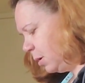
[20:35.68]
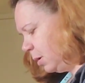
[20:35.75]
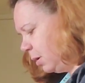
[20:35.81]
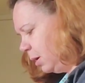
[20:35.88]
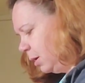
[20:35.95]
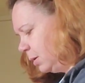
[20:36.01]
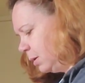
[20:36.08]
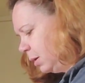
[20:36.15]
It
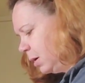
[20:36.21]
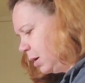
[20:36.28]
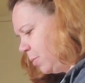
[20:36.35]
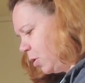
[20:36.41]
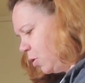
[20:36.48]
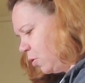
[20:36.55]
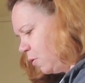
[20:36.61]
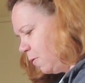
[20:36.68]
needs to
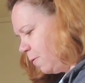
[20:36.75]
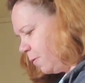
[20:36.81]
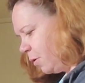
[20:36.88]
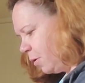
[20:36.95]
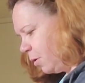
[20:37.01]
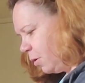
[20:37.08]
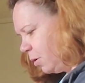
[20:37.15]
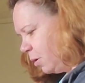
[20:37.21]
come
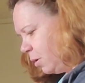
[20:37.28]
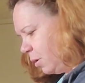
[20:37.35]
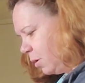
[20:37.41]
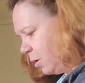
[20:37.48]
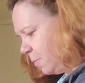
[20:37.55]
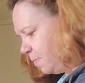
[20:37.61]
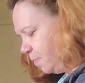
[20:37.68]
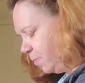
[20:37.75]
over
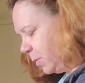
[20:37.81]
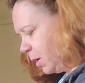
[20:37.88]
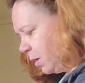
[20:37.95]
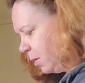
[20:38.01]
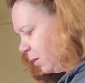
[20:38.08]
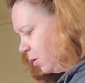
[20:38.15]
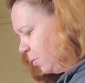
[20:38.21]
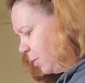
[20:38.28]
a
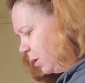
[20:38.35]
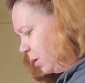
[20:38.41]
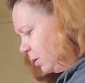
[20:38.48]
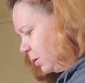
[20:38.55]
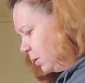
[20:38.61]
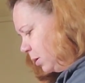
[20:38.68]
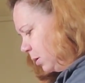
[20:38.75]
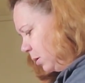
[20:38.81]
little
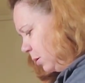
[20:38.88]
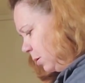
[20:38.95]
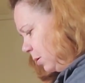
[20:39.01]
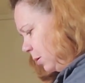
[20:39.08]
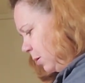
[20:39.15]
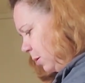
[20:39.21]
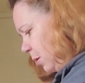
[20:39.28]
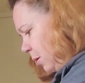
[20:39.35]
bit.
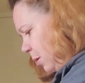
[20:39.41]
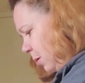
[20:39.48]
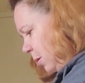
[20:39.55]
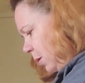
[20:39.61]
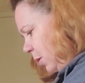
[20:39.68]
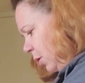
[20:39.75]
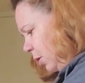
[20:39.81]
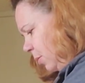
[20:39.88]

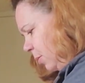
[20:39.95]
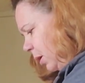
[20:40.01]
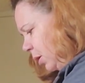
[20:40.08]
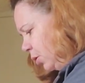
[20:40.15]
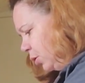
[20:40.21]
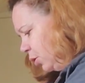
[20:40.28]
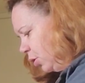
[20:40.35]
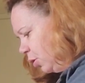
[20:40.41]
Then you can
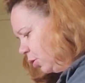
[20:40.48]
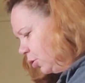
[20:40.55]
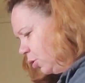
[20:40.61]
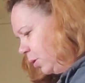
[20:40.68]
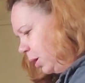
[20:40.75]
make sure your